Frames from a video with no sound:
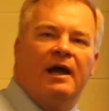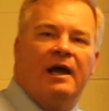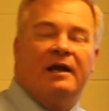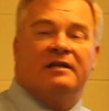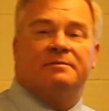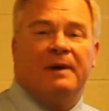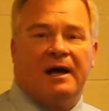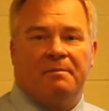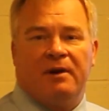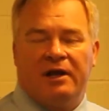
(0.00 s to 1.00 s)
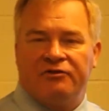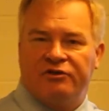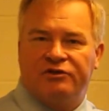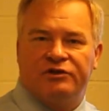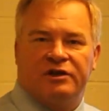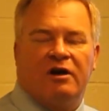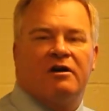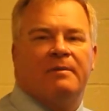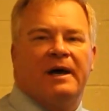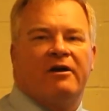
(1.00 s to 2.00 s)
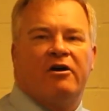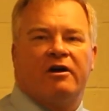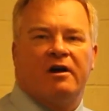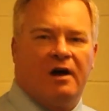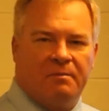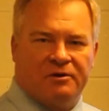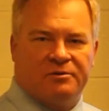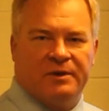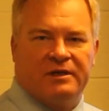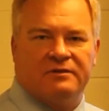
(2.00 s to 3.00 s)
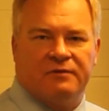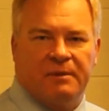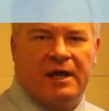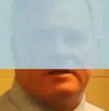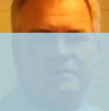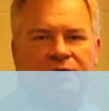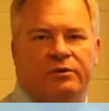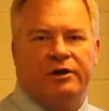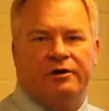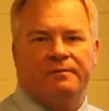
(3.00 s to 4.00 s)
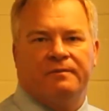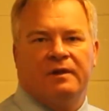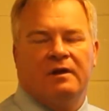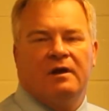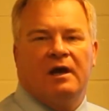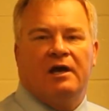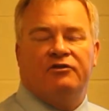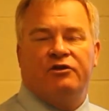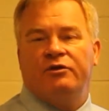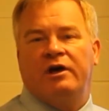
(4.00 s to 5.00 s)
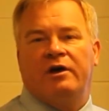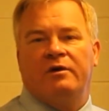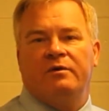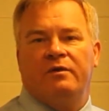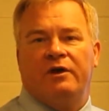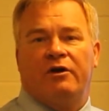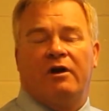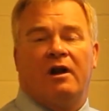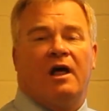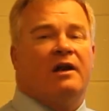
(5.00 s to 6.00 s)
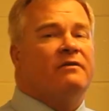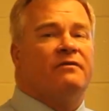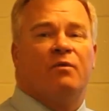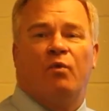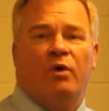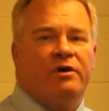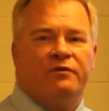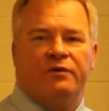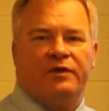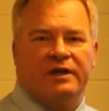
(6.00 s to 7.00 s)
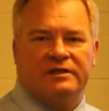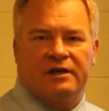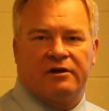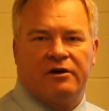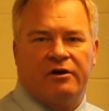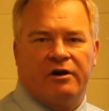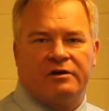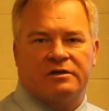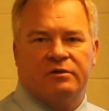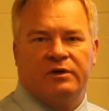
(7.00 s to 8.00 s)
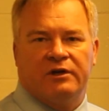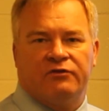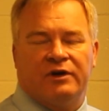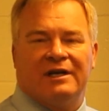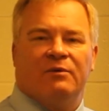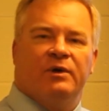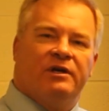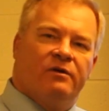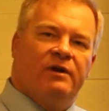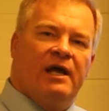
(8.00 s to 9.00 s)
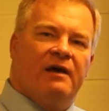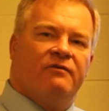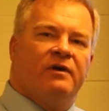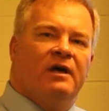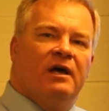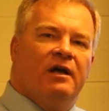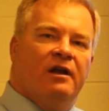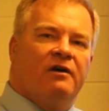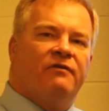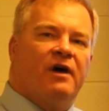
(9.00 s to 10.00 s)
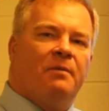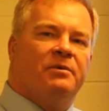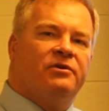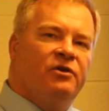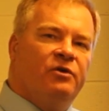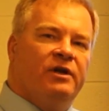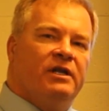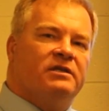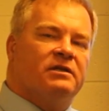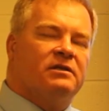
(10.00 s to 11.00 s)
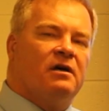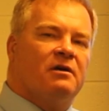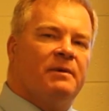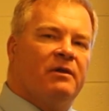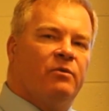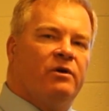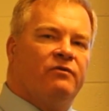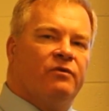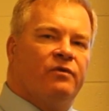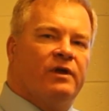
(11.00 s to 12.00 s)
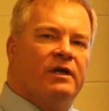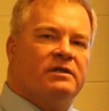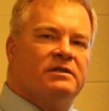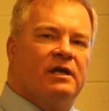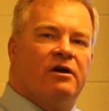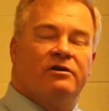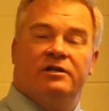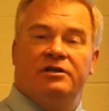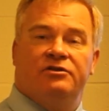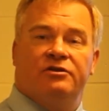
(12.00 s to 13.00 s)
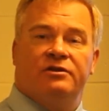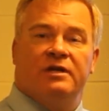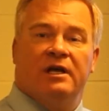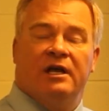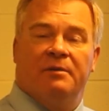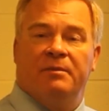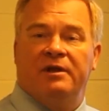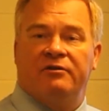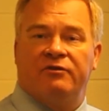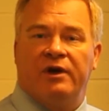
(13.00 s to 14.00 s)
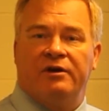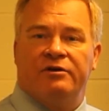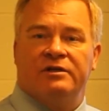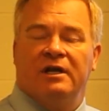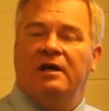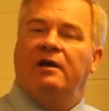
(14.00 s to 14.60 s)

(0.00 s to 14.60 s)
and it's my pleasure to talk about our accomplishments from last school year. As you know, there are a lot of wonderful things that occur in our school district, and we don't have enough opportunities to talk about the wonderful things that our teachers, administrators,